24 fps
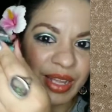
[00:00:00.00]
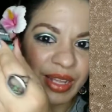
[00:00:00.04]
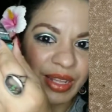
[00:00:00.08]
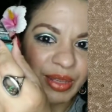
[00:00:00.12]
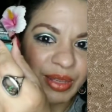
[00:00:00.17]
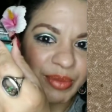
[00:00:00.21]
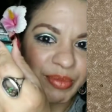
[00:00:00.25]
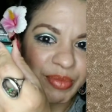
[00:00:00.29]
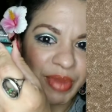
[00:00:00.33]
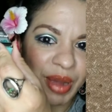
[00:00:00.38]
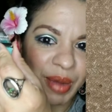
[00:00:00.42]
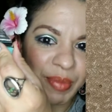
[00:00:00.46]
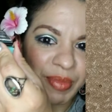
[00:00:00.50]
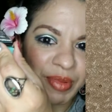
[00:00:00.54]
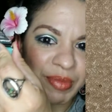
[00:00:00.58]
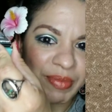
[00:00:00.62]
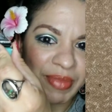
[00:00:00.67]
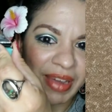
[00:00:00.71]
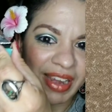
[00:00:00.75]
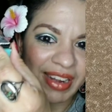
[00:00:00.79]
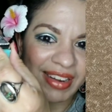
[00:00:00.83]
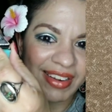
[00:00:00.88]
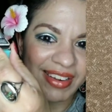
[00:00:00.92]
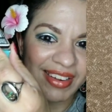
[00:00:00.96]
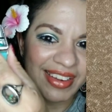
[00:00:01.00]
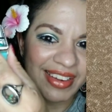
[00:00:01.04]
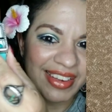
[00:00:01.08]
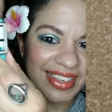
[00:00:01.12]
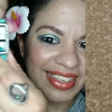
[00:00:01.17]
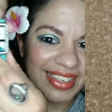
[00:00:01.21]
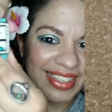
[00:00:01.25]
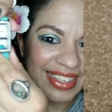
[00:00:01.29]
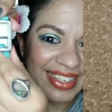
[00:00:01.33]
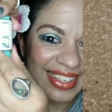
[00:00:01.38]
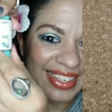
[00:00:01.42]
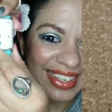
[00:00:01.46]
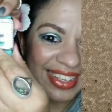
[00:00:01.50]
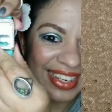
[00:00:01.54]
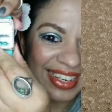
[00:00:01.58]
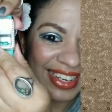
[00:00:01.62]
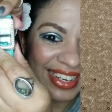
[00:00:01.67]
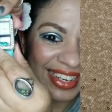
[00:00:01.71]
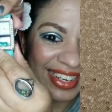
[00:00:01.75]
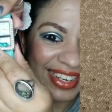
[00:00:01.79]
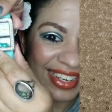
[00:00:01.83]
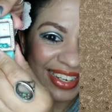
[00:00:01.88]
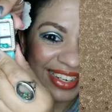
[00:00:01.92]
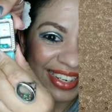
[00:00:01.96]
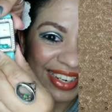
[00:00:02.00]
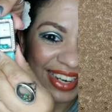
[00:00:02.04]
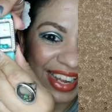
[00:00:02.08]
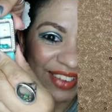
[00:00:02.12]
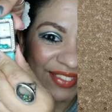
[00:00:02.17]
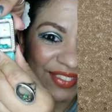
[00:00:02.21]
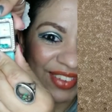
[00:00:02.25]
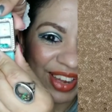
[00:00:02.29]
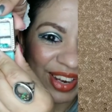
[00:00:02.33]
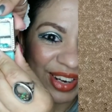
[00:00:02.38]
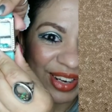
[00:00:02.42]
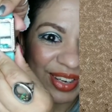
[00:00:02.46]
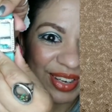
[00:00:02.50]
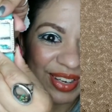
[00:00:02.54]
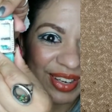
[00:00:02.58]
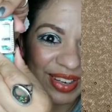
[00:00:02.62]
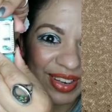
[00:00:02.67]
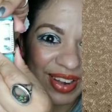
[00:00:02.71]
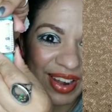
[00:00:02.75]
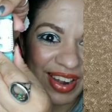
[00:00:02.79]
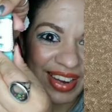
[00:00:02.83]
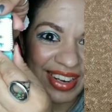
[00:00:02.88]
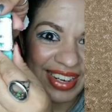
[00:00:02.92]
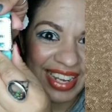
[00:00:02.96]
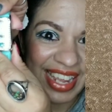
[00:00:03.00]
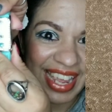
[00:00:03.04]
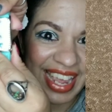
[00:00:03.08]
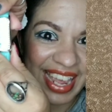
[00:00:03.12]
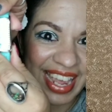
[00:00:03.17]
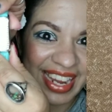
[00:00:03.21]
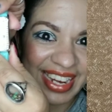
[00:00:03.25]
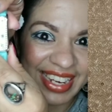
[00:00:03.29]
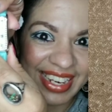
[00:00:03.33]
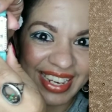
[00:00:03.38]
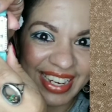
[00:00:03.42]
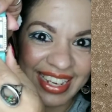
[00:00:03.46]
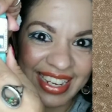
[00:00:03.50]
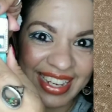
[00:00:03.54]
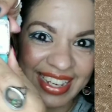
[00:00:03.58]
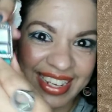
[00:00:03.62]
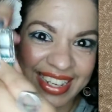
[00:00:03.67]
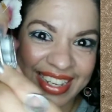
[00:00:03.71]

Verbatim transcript: Pop it back on. And I've got a cotton candy